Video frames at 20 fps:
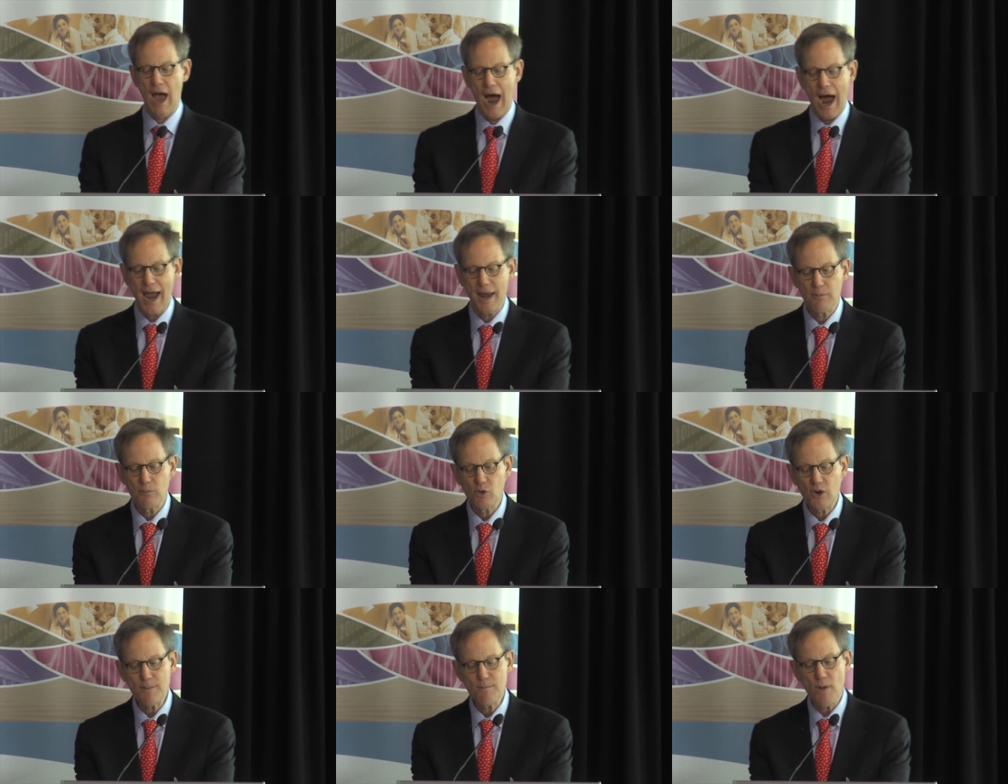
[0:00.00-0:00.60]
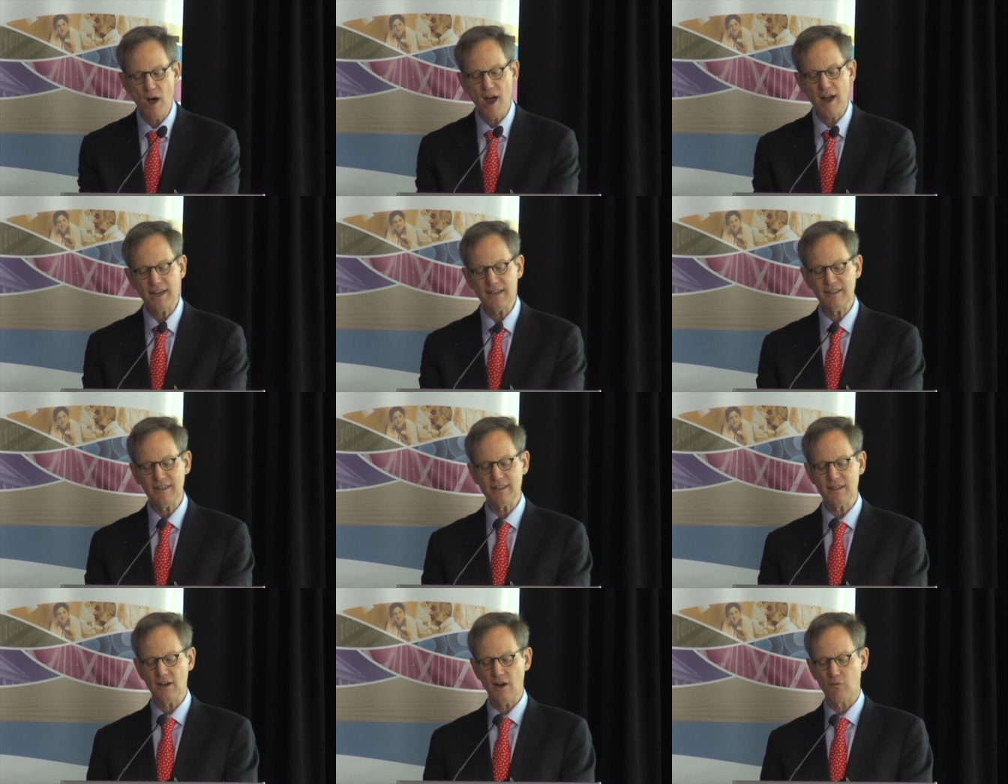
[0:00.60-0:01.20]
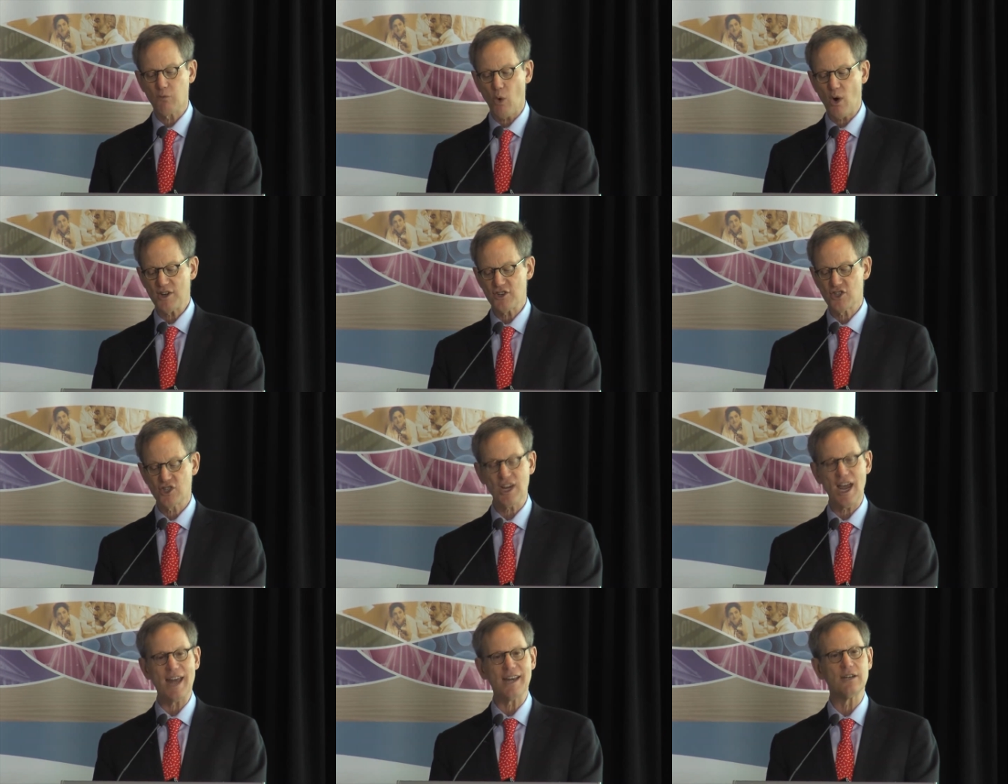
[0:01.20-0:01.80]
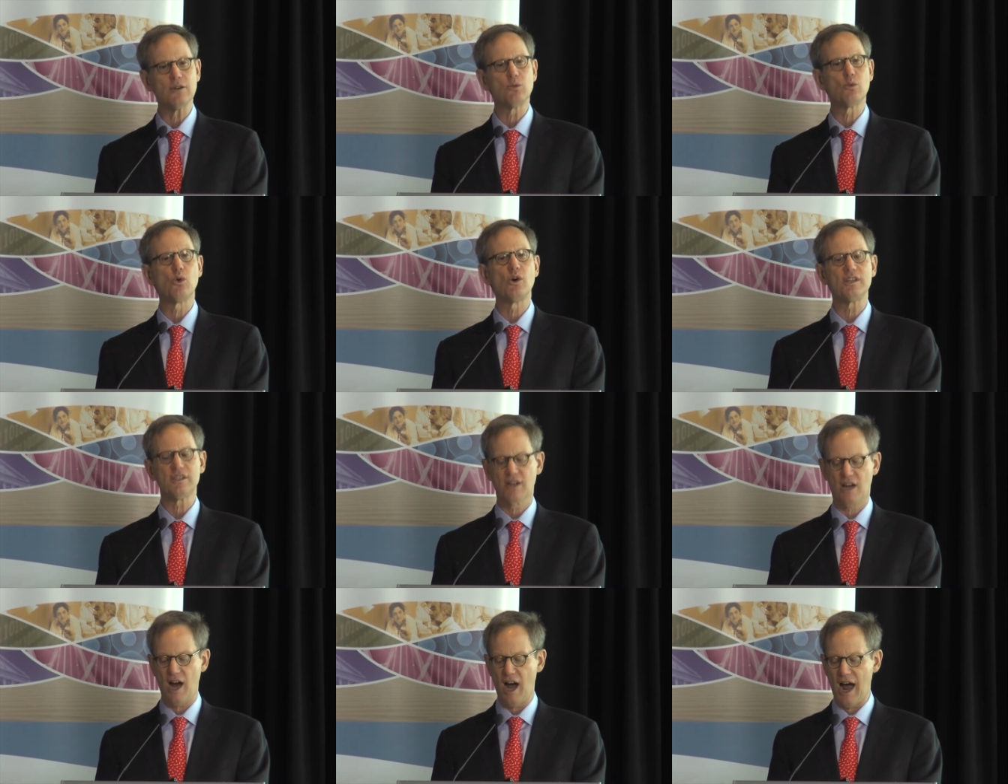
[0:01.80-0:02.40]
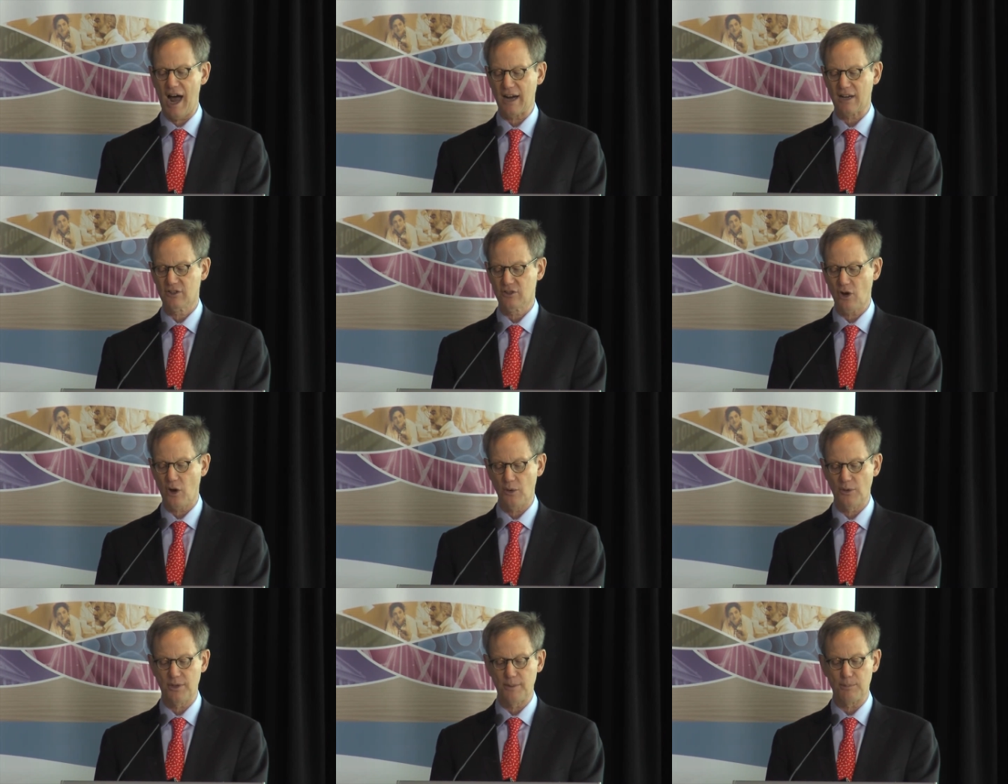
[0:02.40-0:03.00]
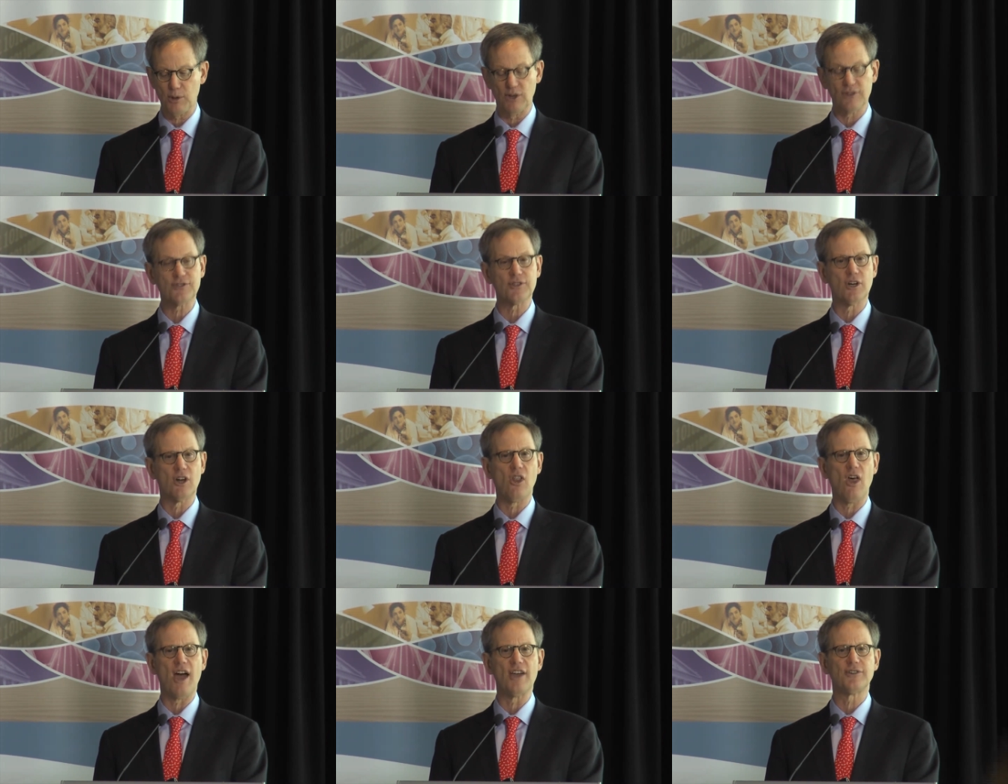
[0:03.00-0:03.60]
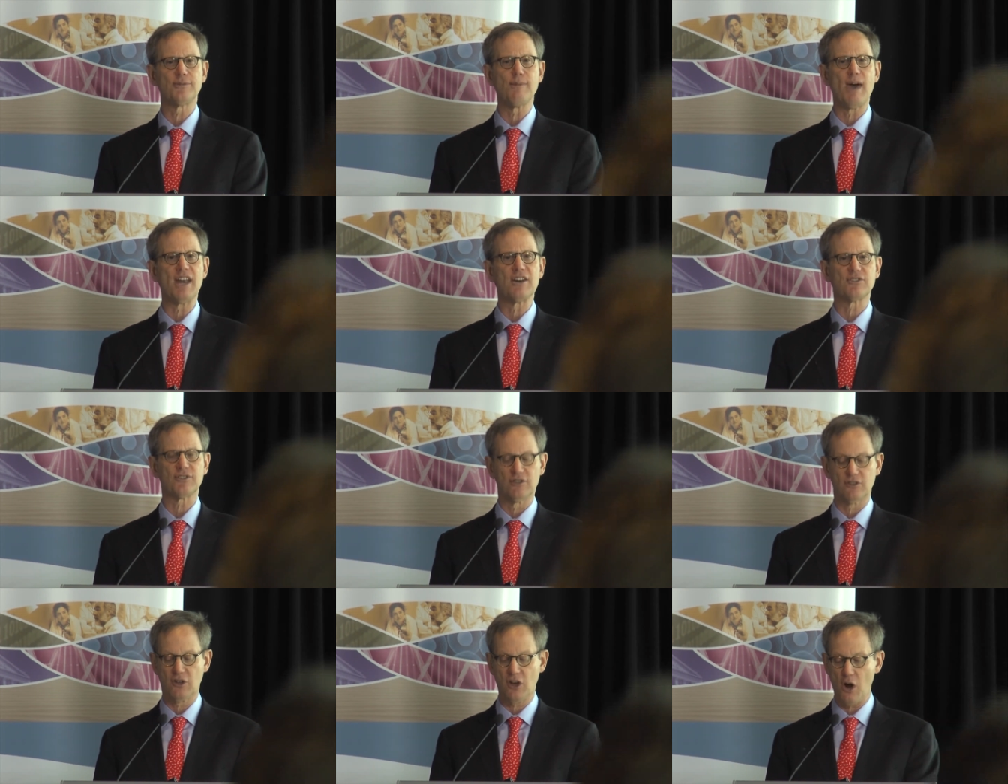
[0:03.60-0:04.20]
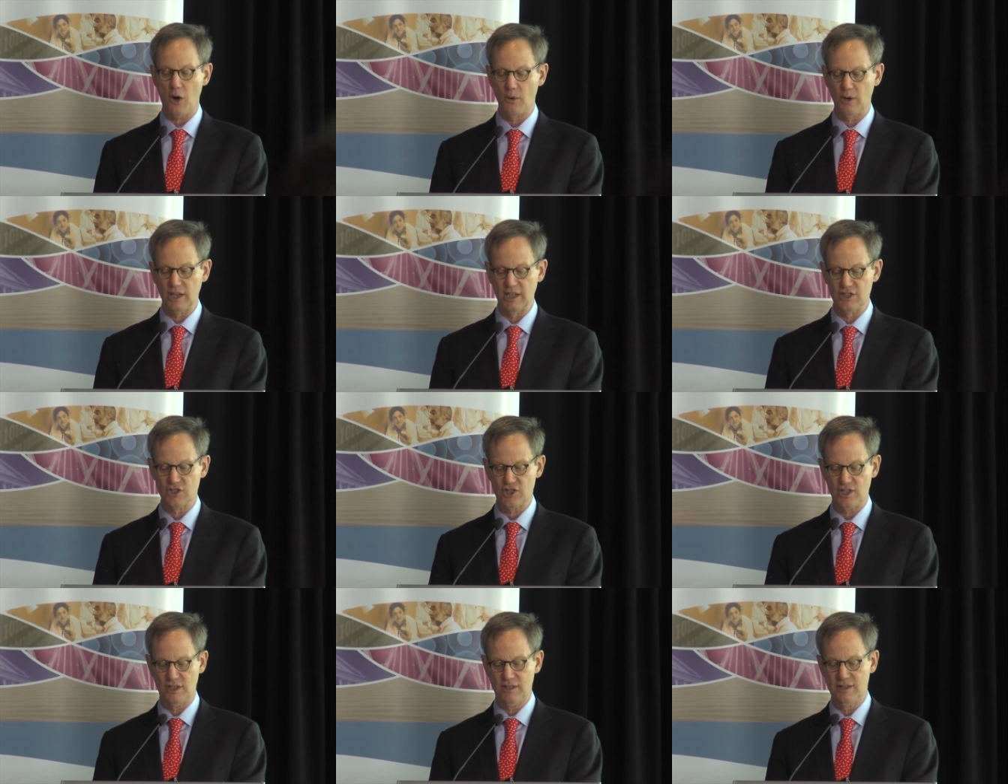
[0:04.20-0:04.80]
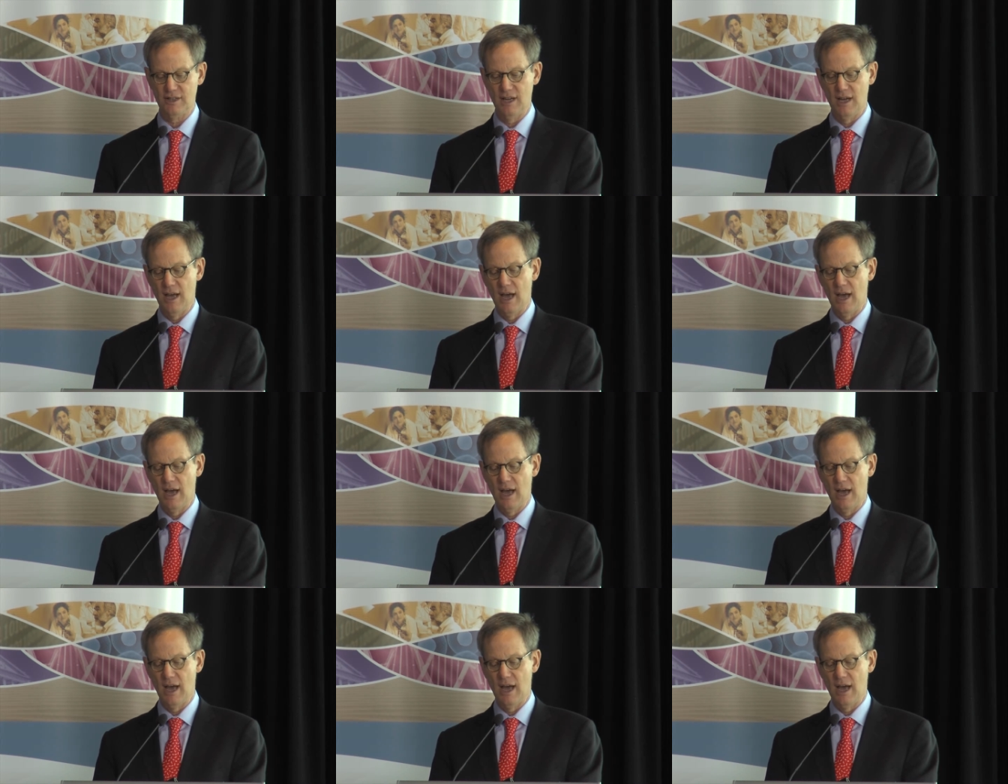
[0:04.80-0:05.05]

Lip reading: I am reminded of what Janet Woodcock told the Personalized Medicine Coalition